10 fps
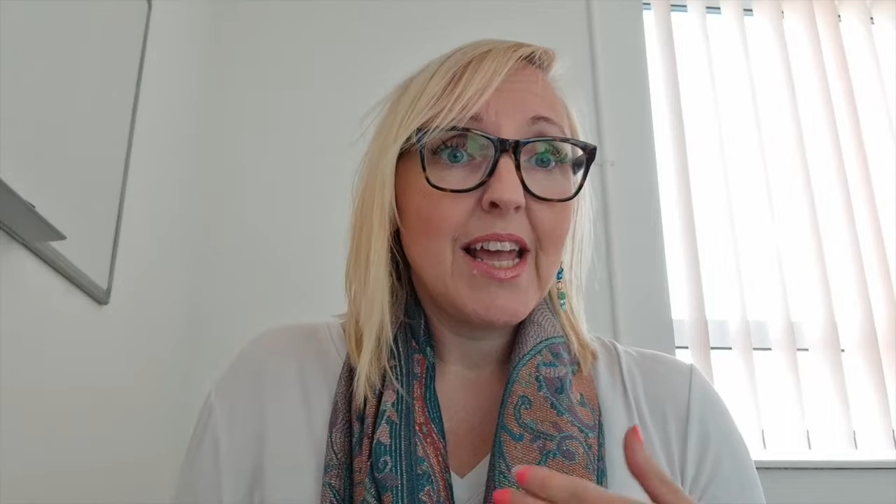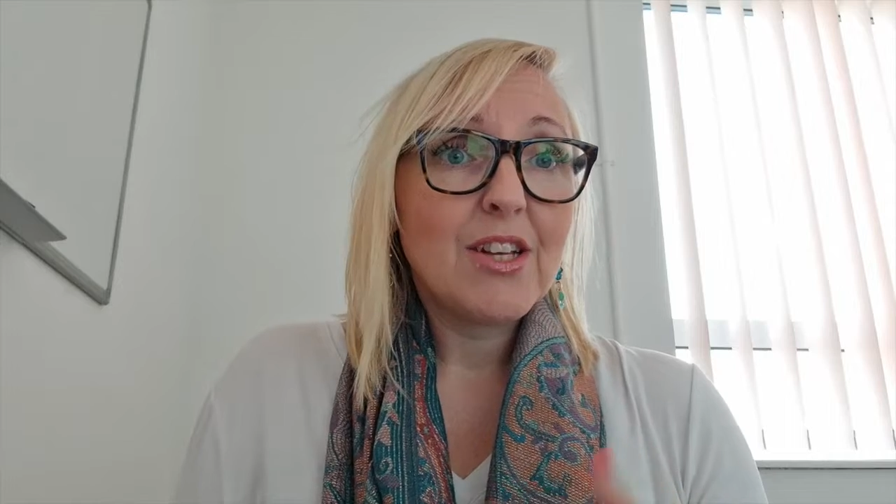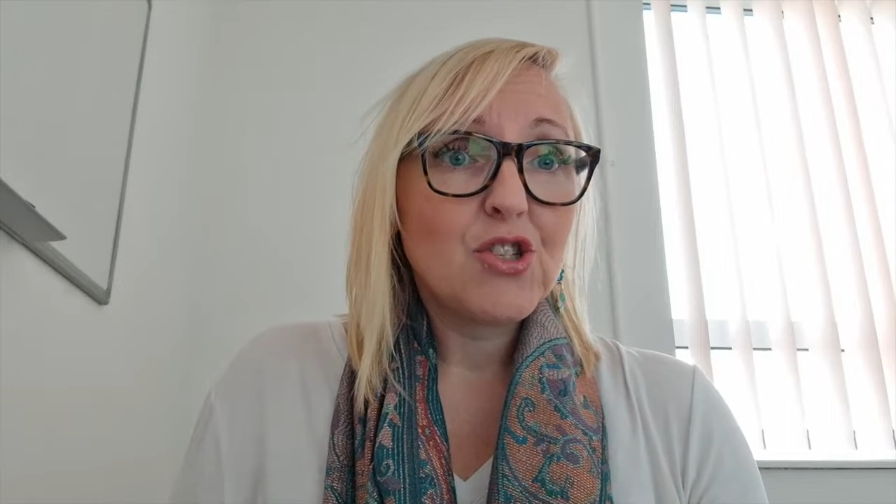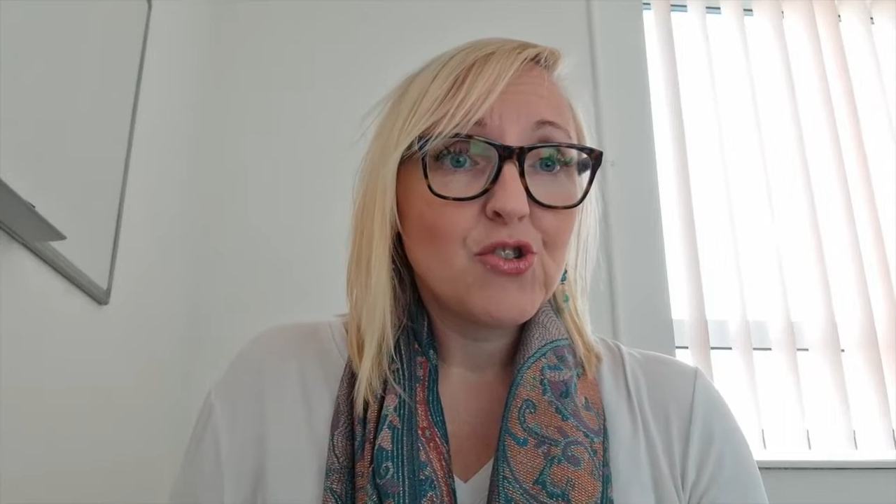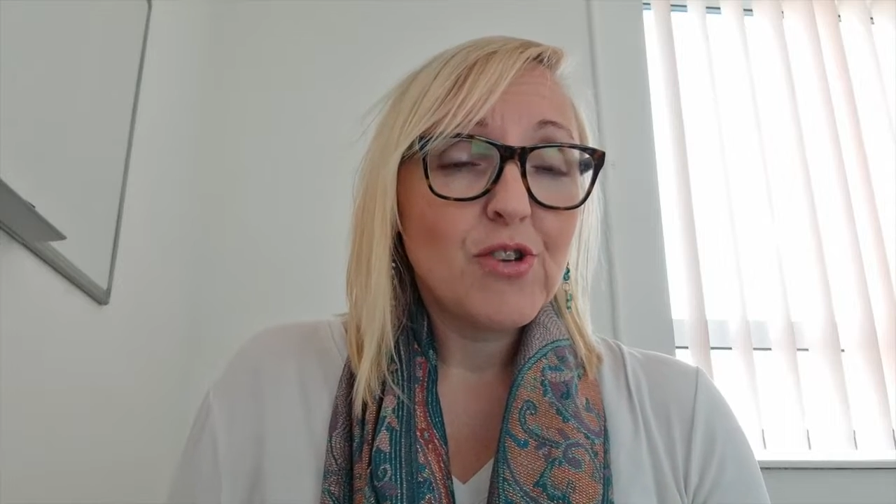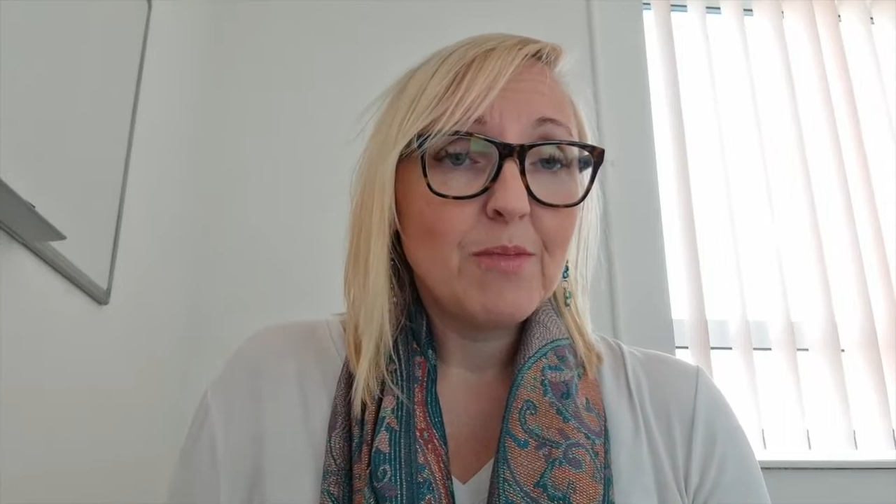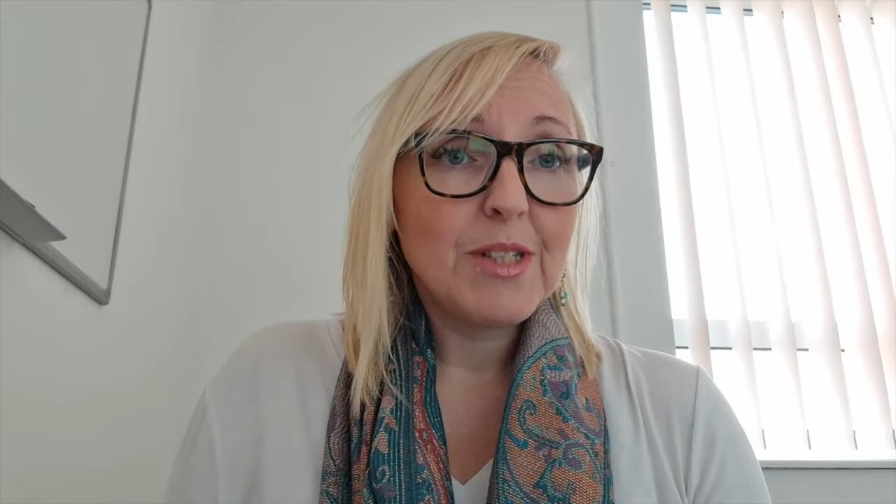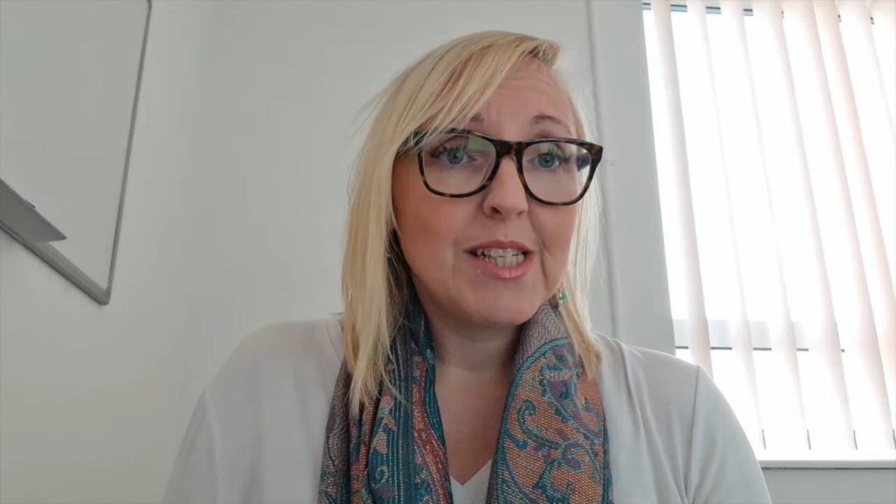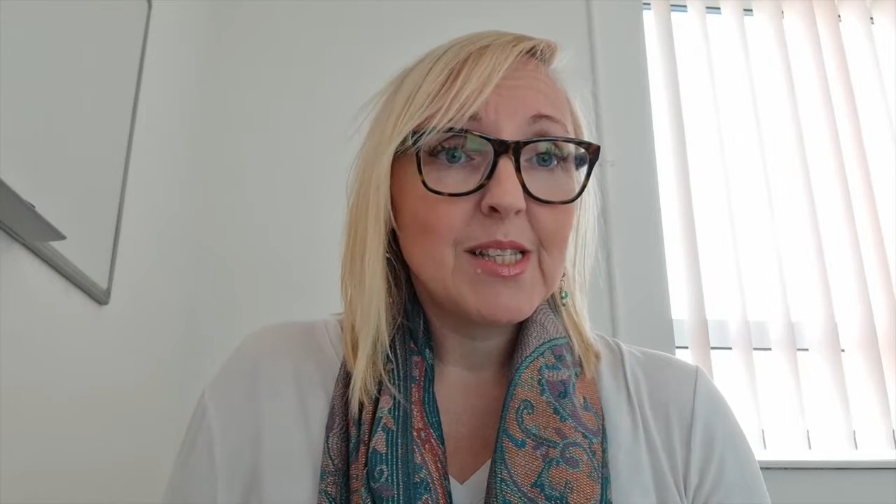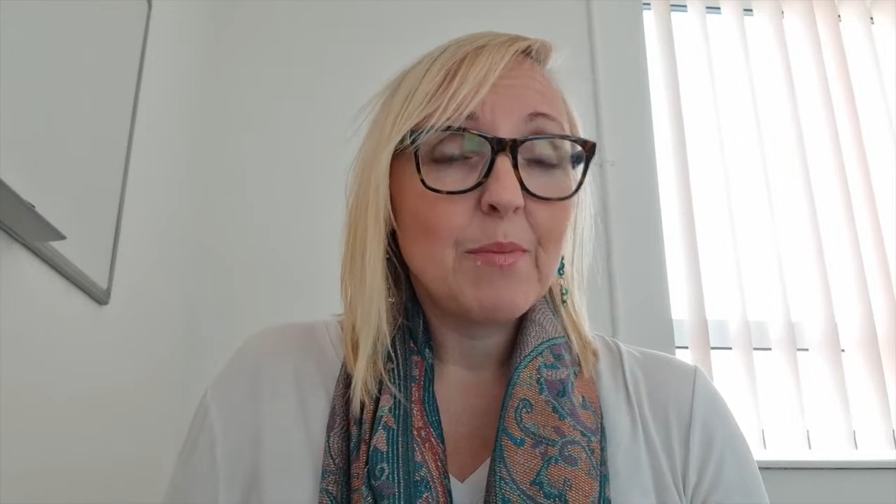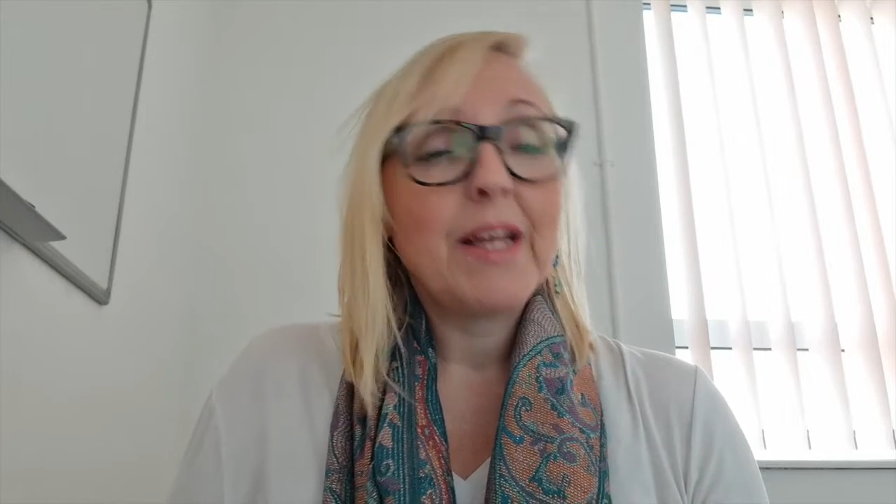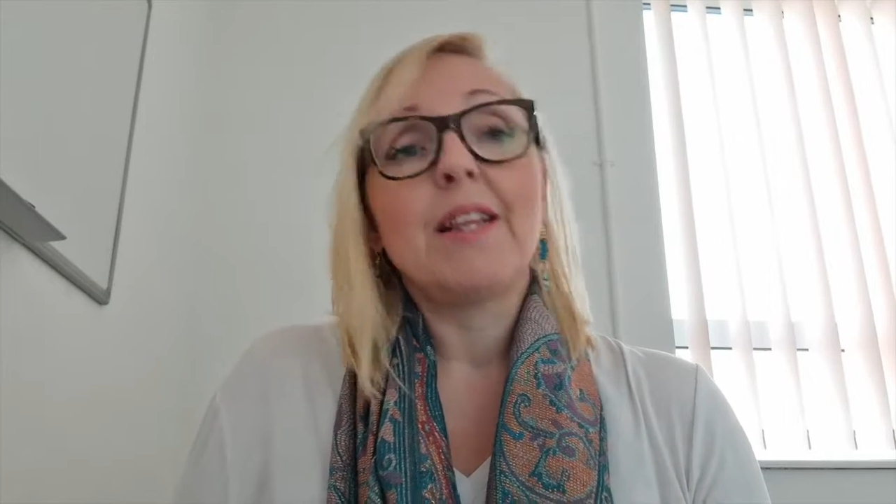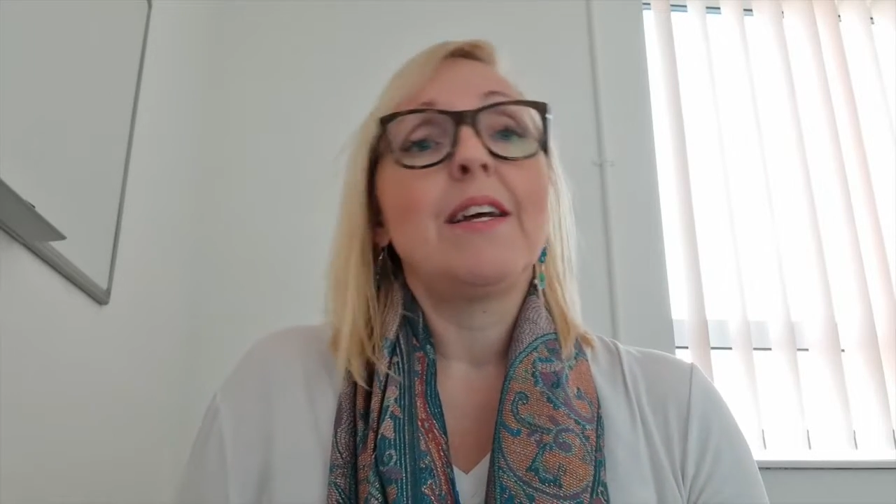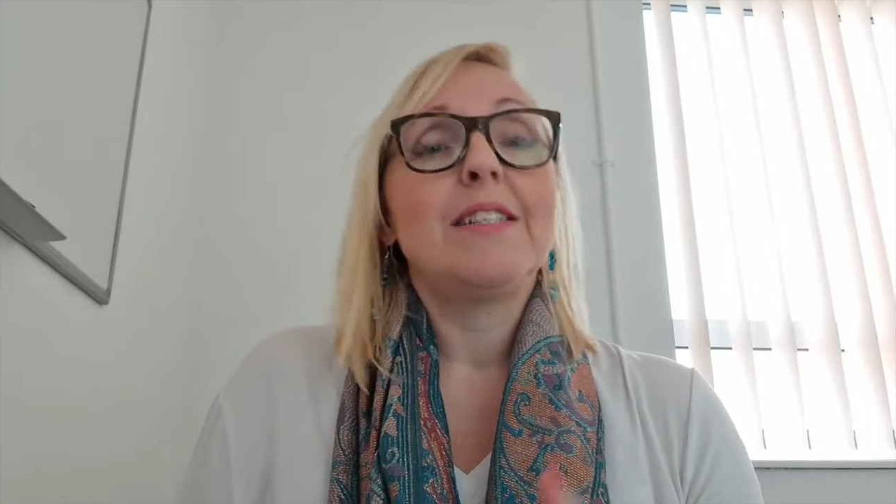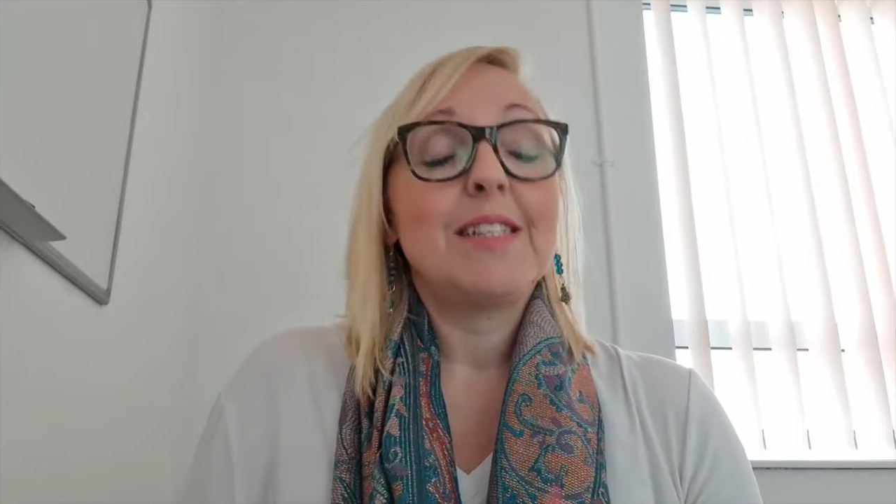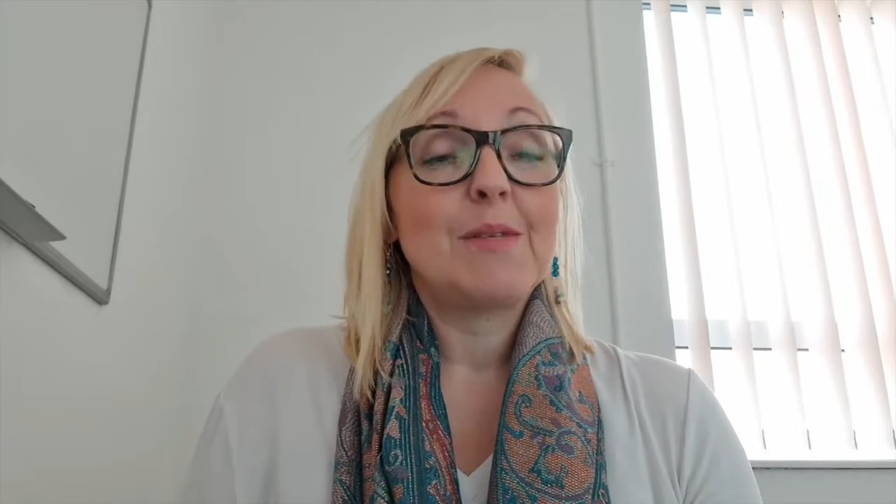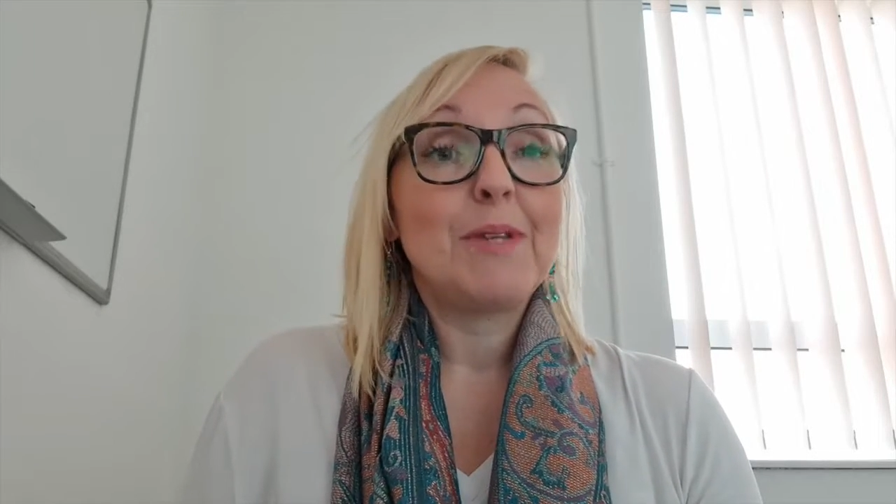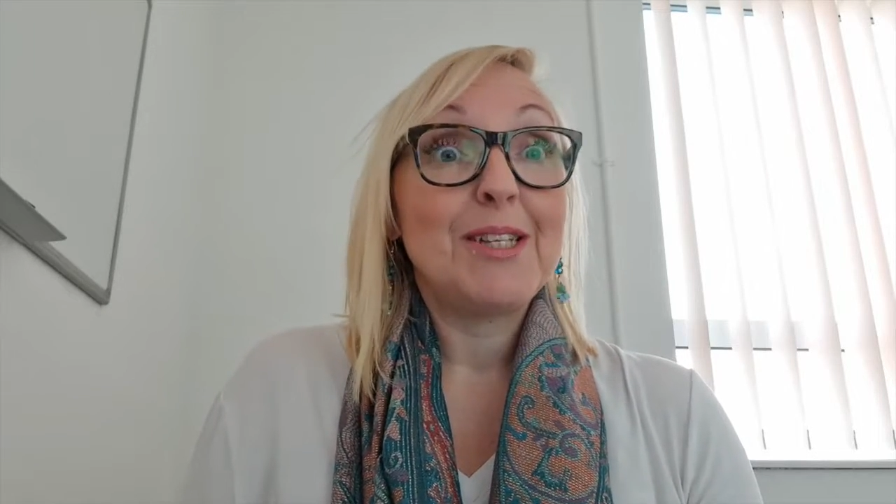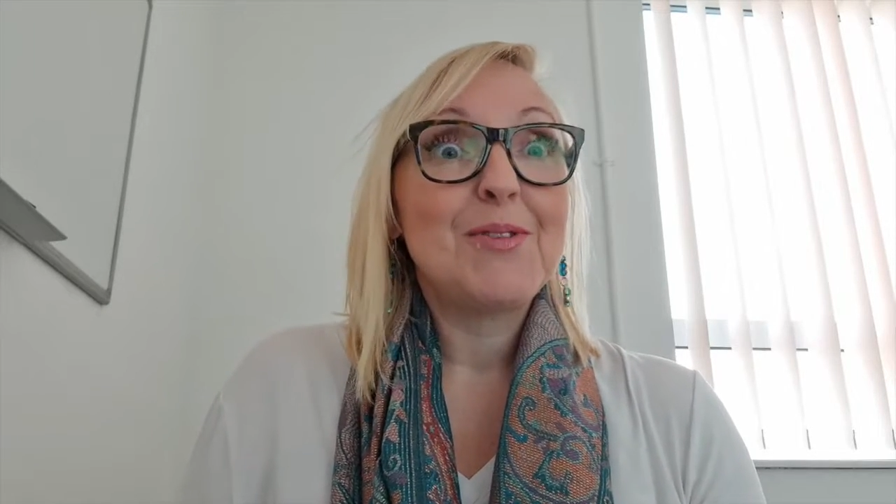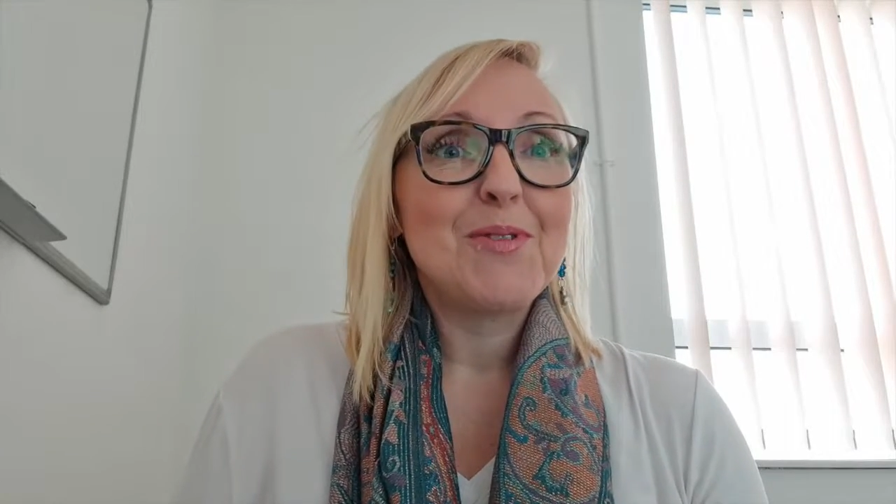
extremely disciplined